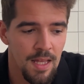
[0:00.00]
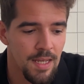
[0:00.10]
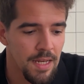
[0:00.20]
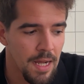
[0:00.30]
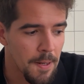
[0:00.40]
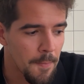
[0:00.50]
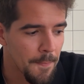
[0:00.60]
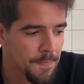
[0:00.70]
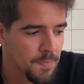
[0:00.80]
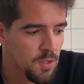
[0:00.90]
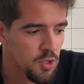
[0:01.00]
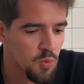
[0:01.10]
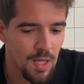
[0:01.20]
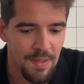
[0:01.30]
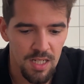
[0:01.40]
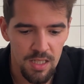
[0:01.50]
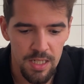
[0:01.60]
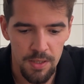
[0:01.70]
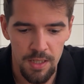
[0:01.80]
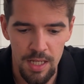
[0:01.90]
Now, just want to be
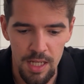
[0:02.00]
clear,